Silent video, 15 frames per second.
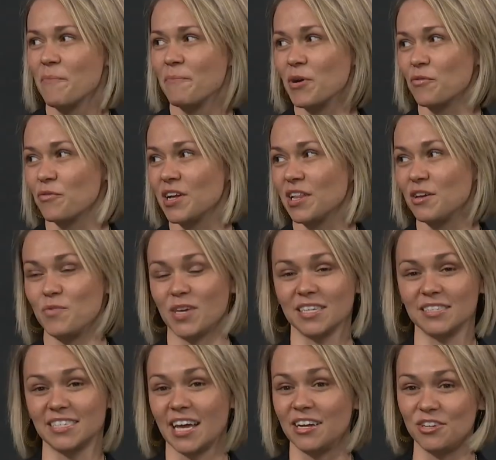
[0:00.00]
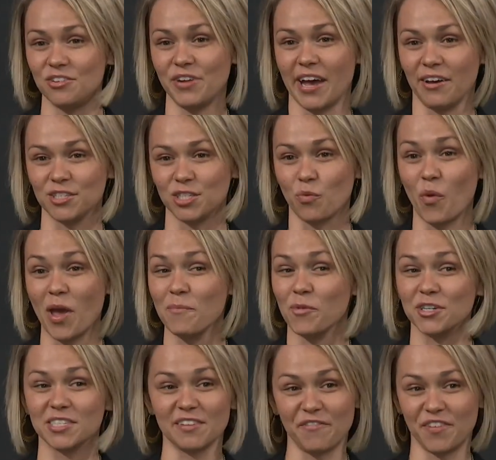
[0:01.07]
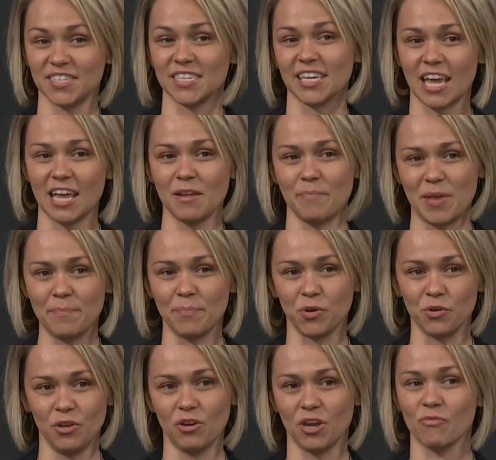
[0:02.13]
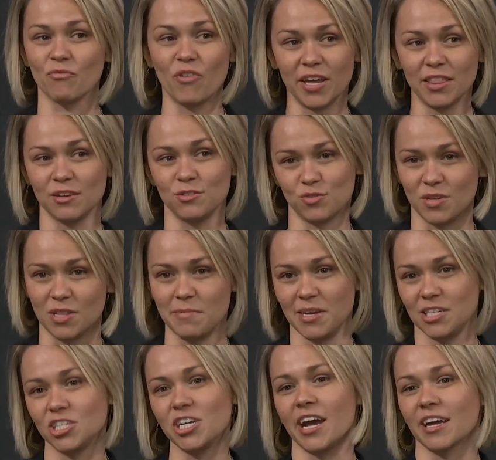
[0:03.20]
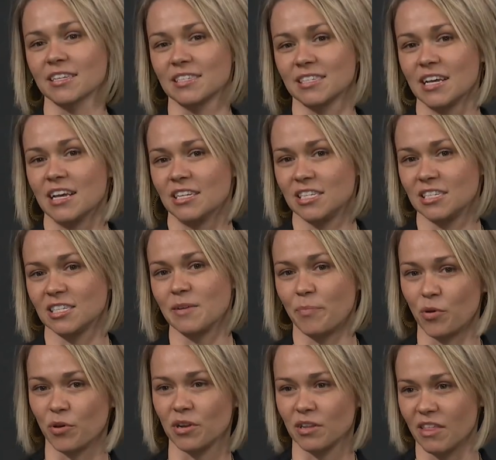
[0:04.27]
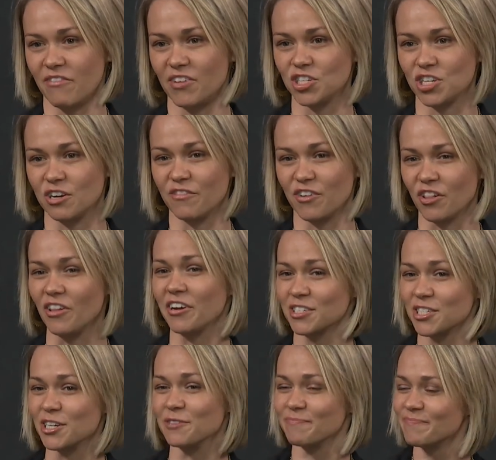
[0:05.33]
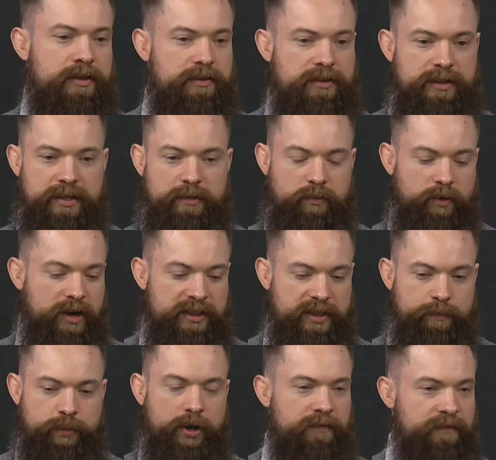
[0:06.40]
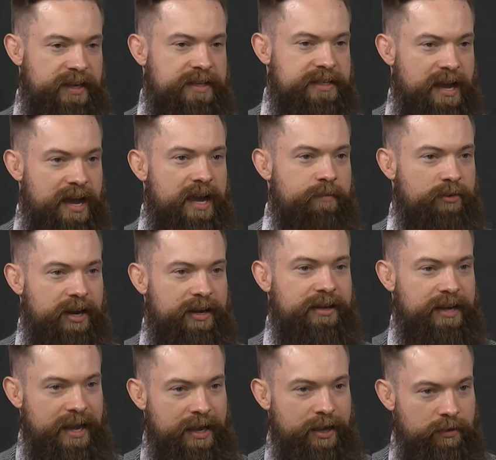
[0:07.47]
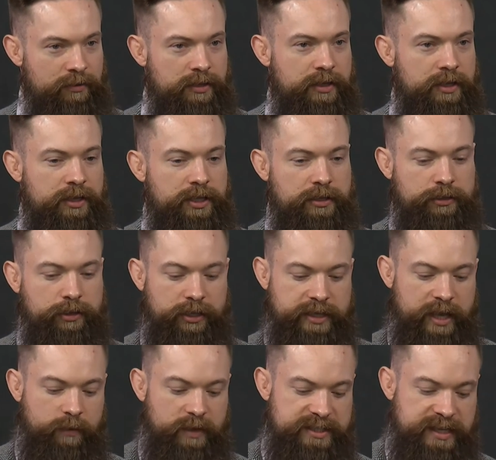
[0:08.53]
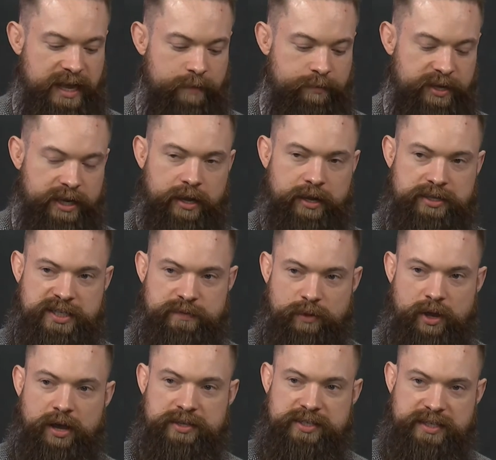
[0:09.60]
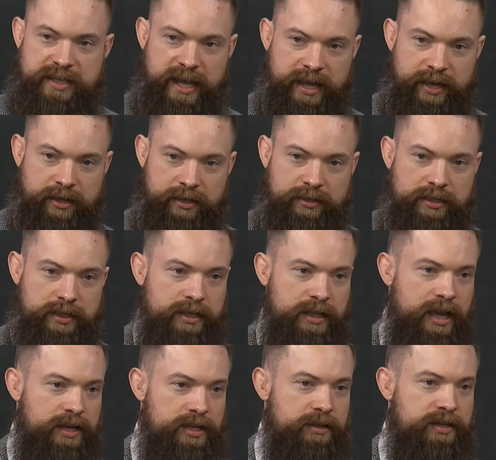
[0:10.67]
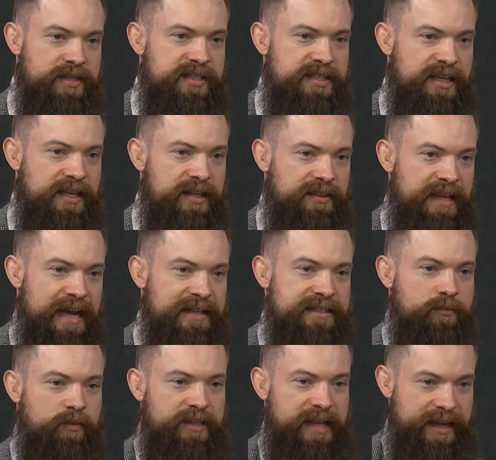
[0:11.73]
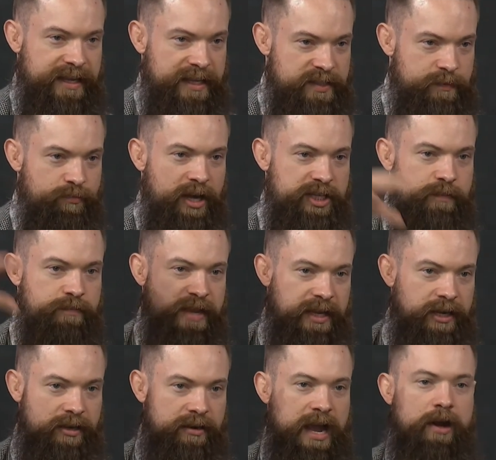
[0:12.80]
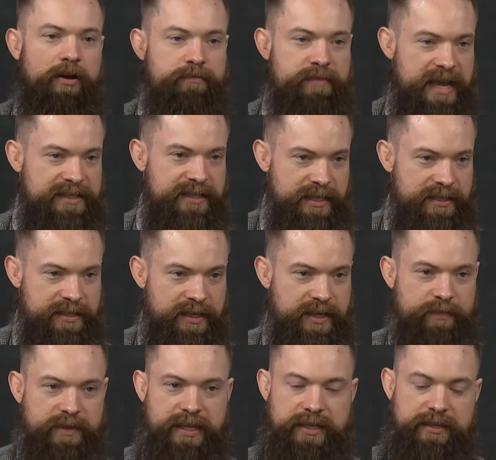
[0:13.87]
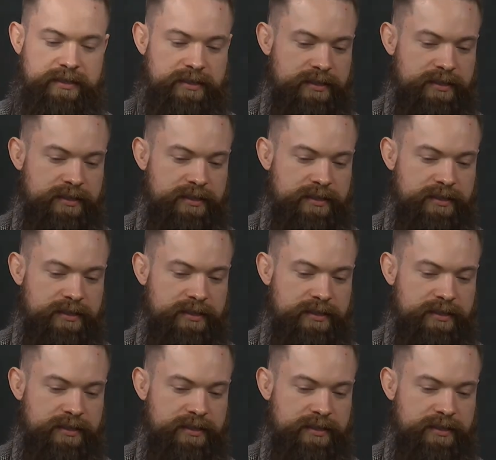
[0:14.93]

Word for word: But really, we can send you now to way more sophisticated people who can write those really big checks to support the vision of our long term. We're at the perfect time right now you look at what's happening on a small scale and you can see that that's when that gets much bigger how amazing it's going to be